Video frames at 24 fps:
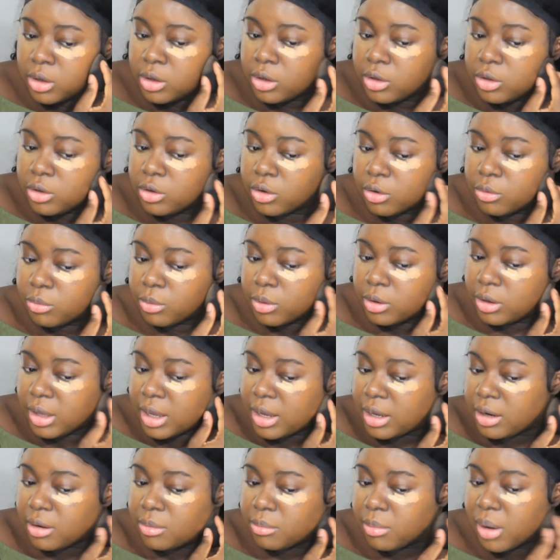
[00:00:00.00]
you know,
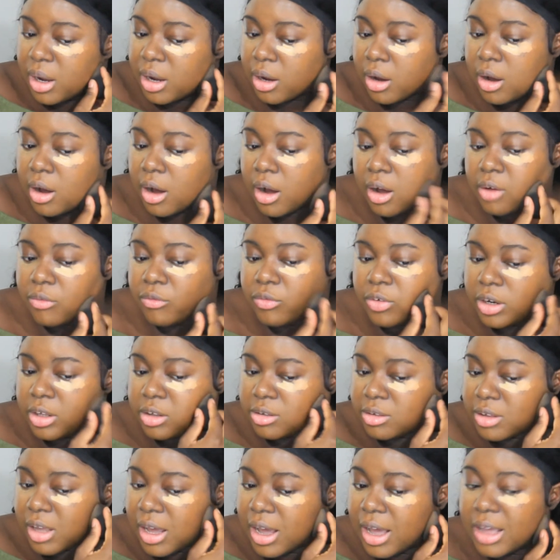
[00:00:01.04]
regaining my
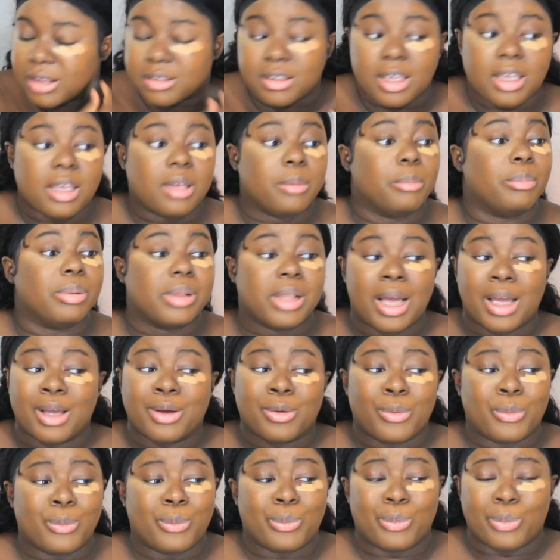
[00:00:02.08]
confidence as a black
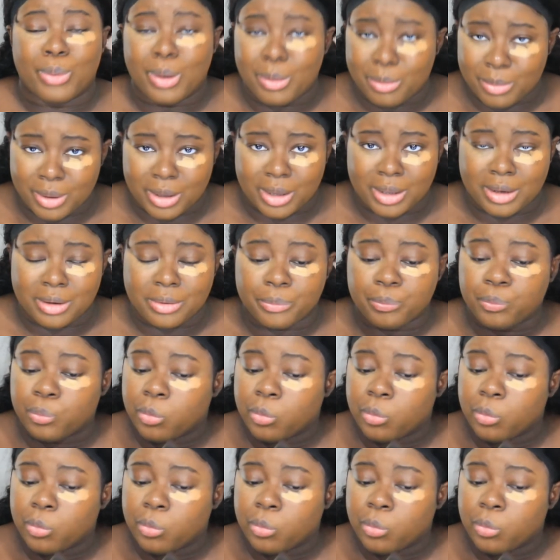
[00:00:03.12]
woman.